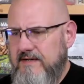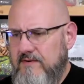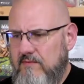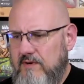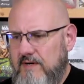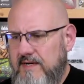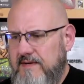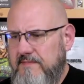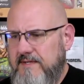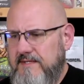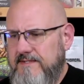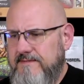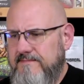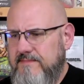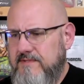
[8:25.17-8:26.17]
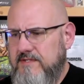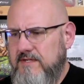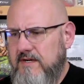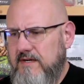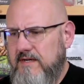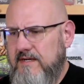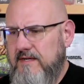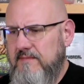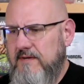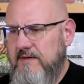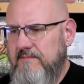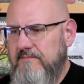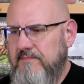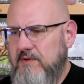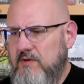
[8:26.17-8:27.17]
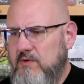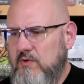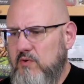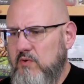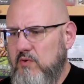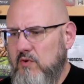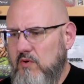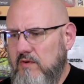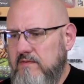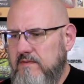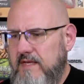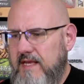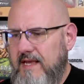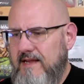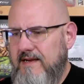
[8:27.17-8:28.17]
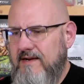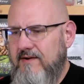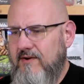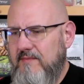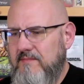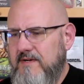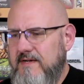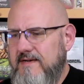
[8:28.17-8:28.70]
what I'm talking about. Cool, can't hear him.